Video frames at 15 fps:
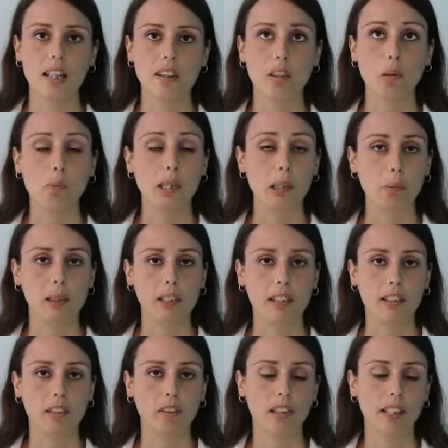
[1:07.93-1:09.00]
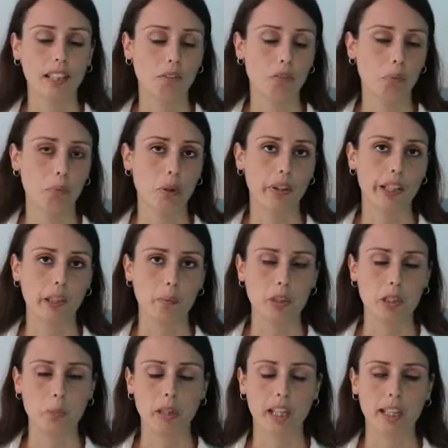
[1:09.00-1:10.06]
the people in your life and what their
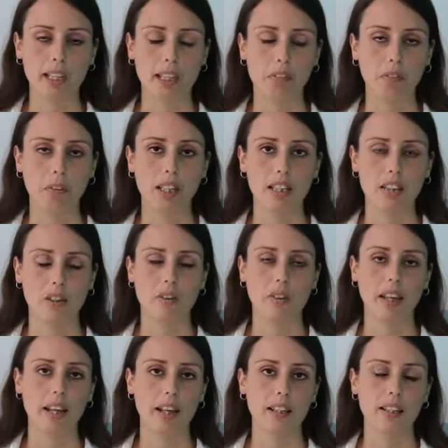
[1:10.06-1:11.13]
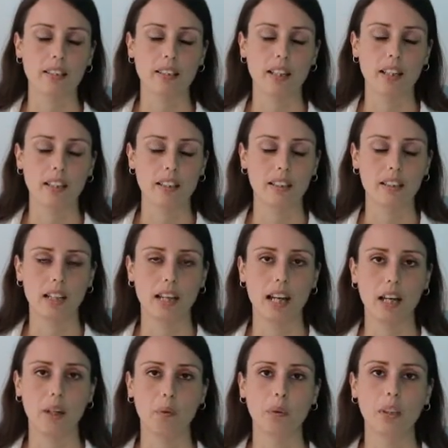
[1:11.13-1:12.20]
perspective is on that and
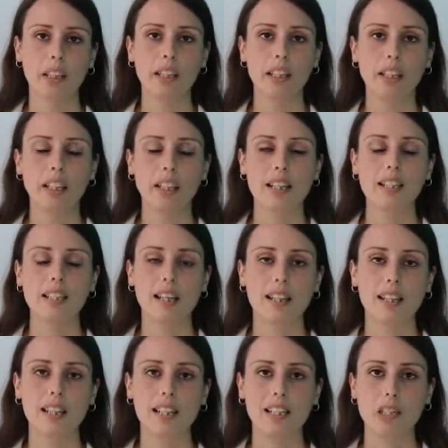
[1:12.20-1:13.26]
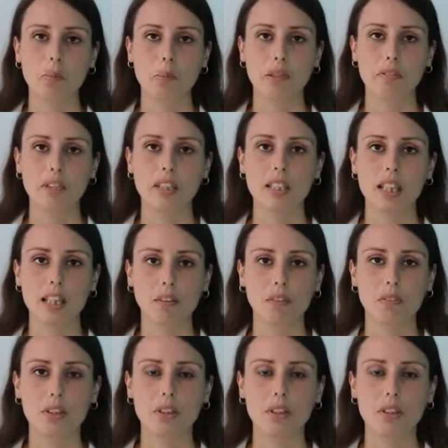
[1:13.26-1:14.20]
how it's likely to be received.